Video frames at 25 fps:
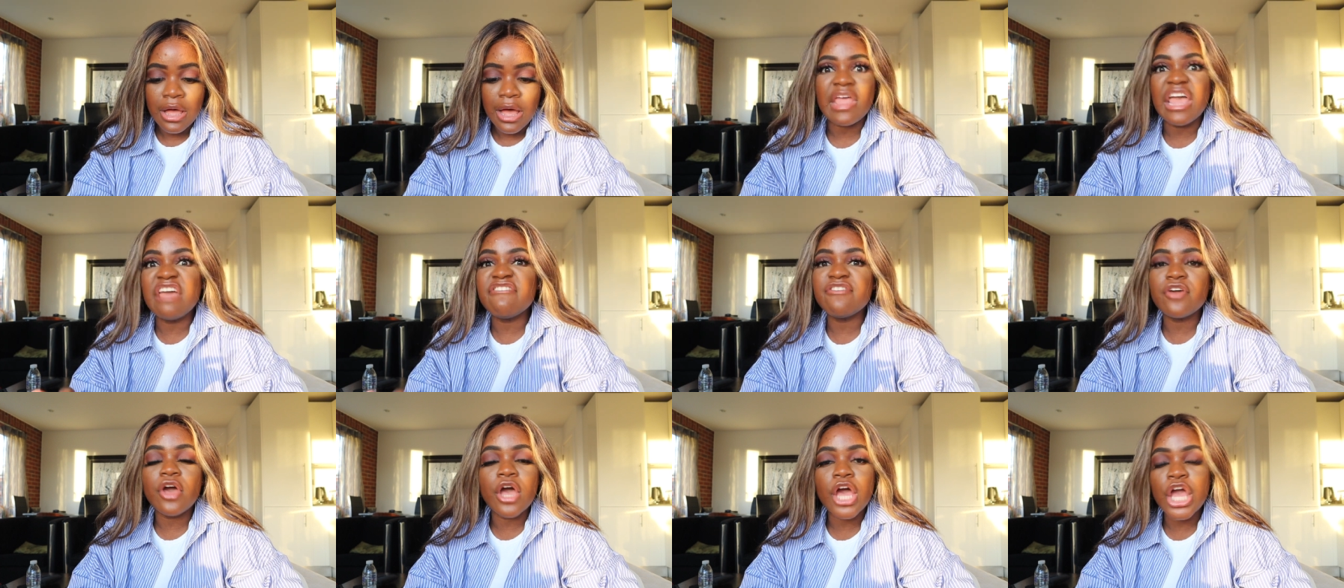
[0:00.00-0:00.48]

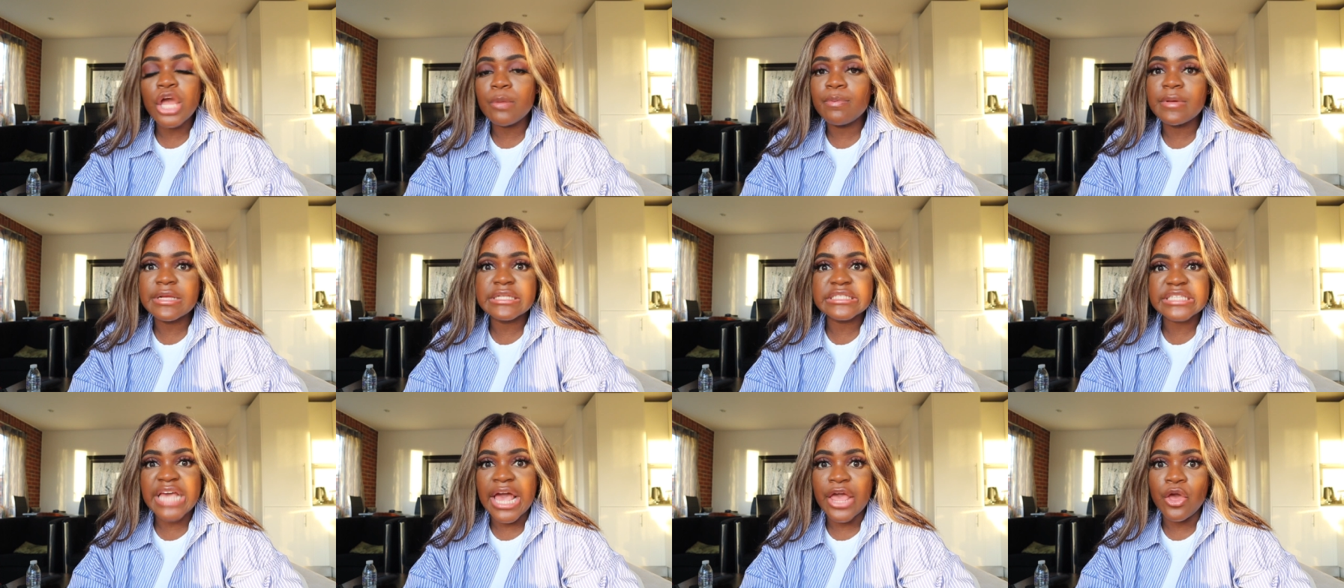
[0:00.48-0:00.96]
If you're
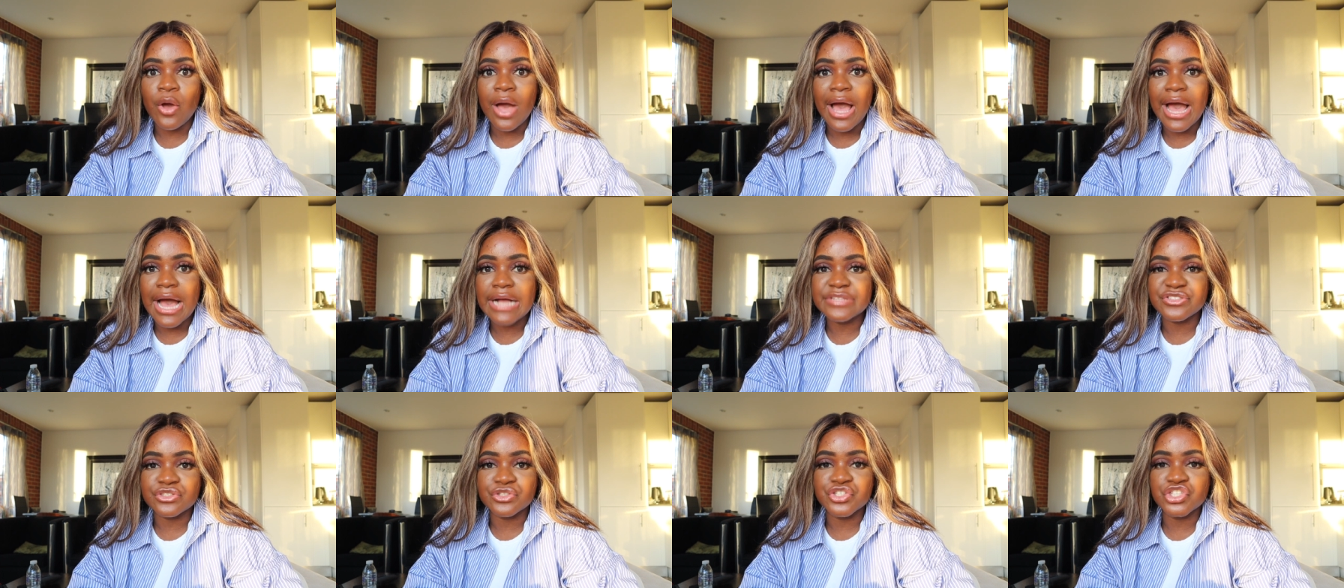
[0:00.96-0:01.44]
hoping to get your
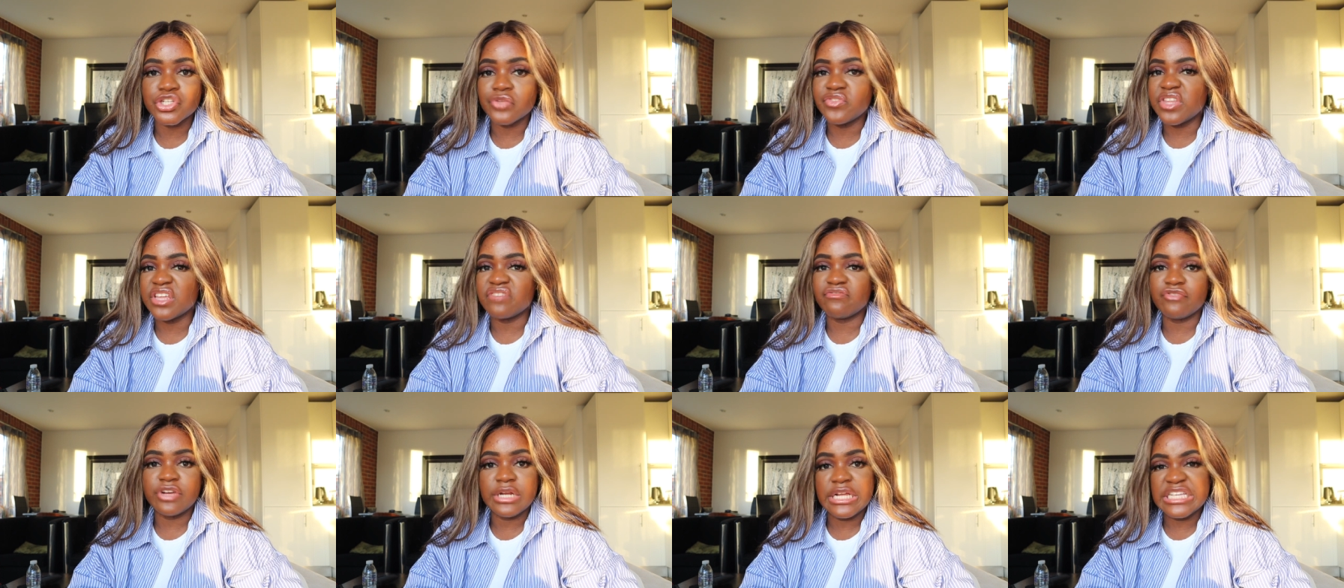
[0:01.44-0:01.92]
hands on
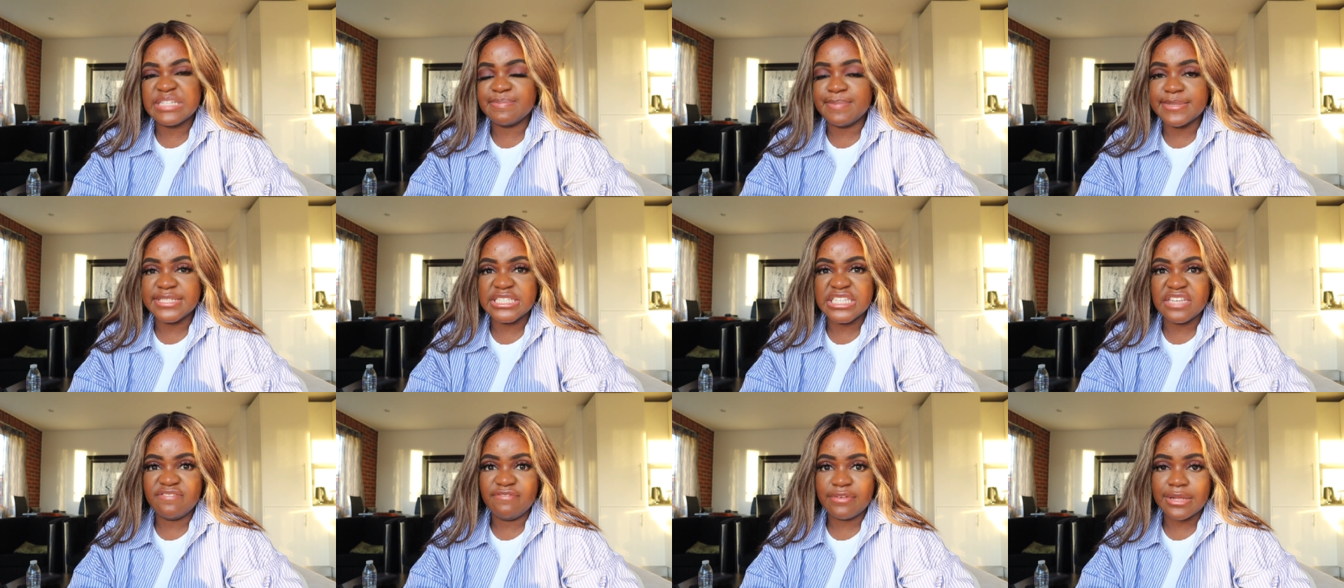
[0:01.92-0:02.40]
something really
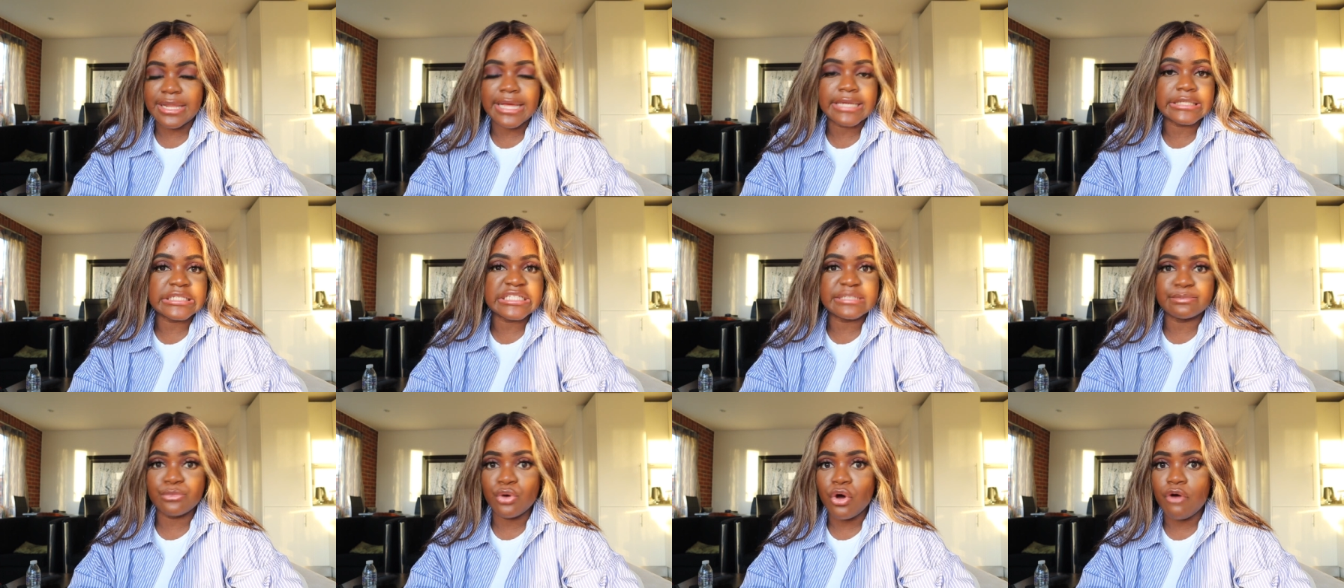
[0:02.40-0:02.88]
specific like a
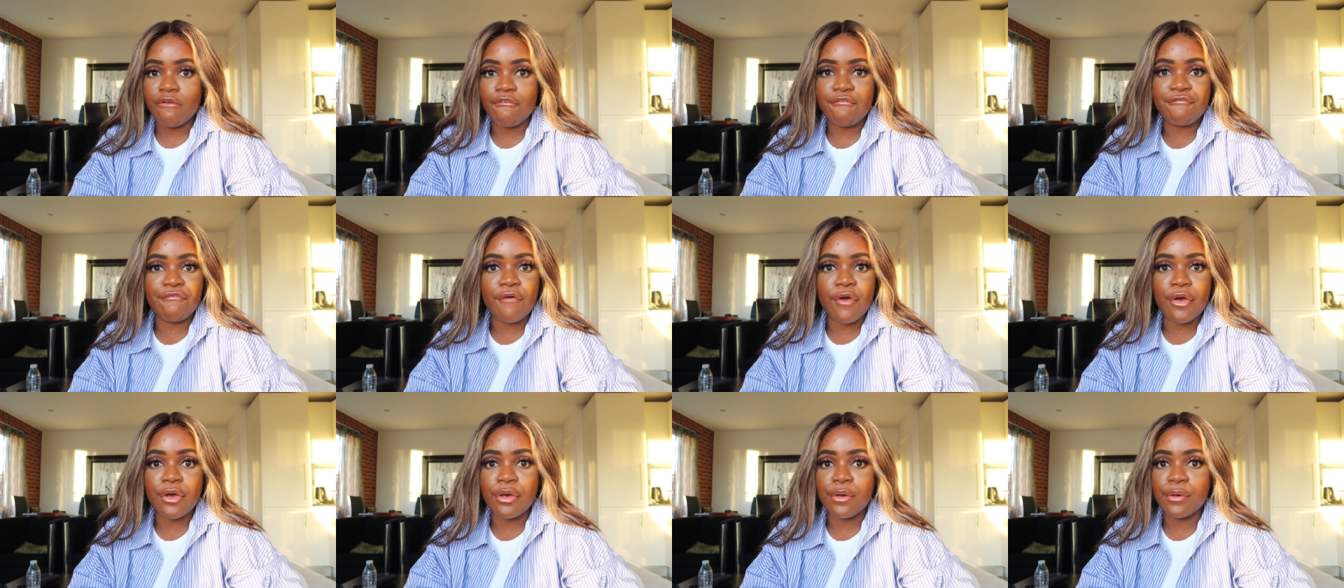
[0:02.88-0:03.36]

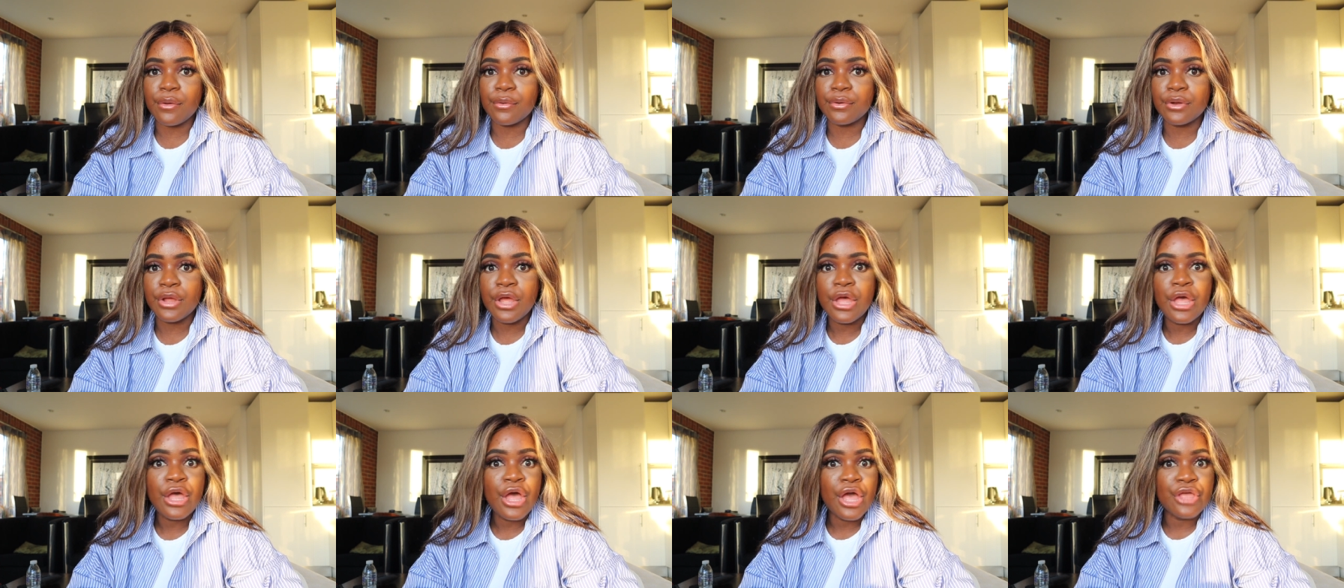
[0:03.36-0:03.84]
smartphone,
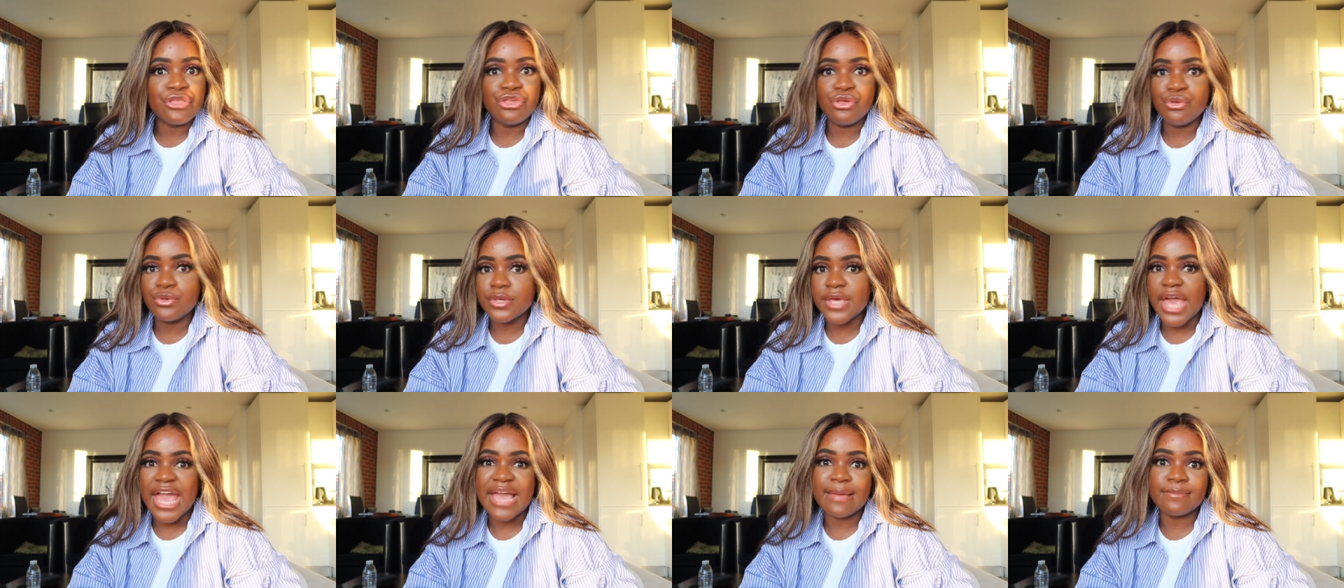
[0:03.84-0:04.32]
a new
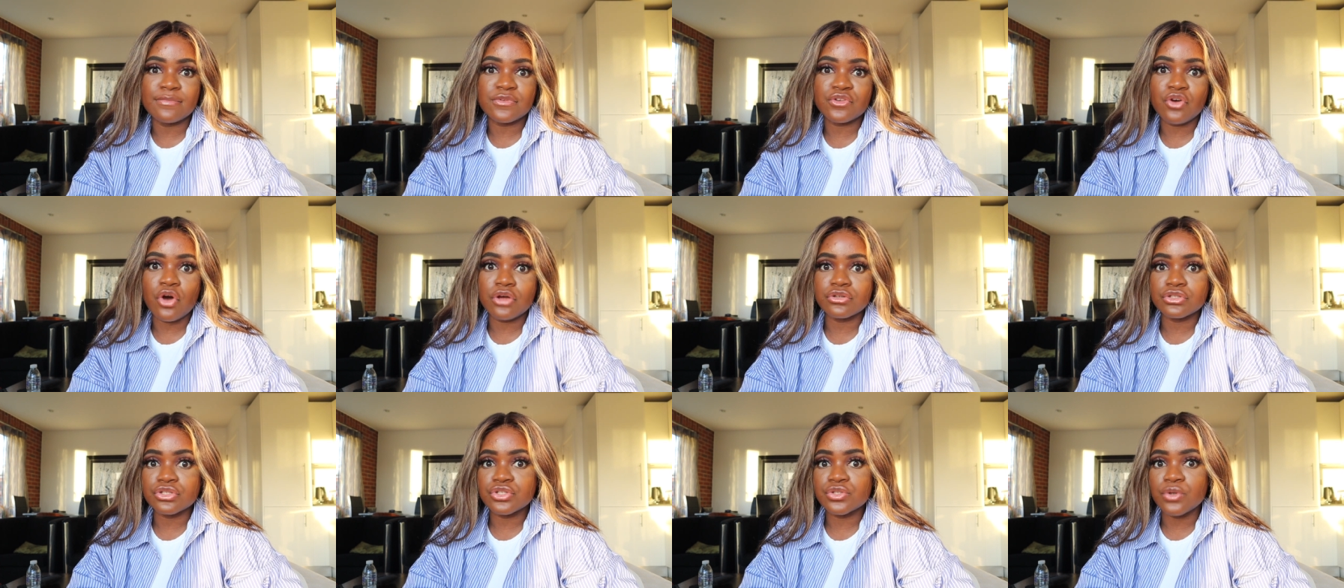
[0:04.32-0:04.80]
games
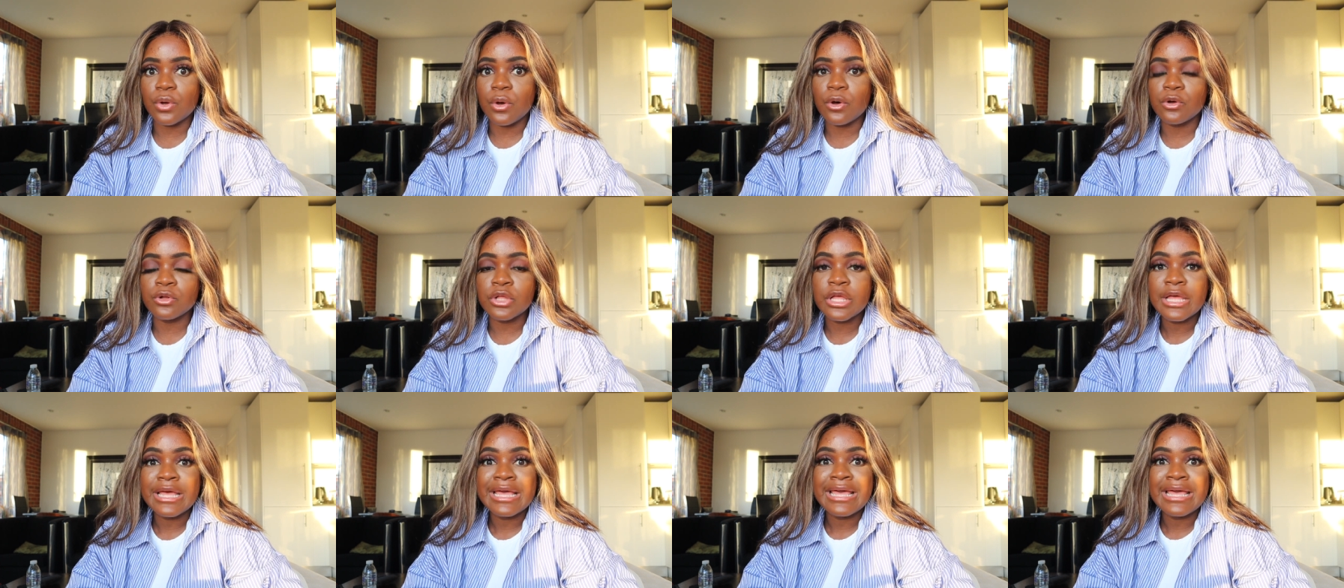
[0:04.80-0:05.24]
console,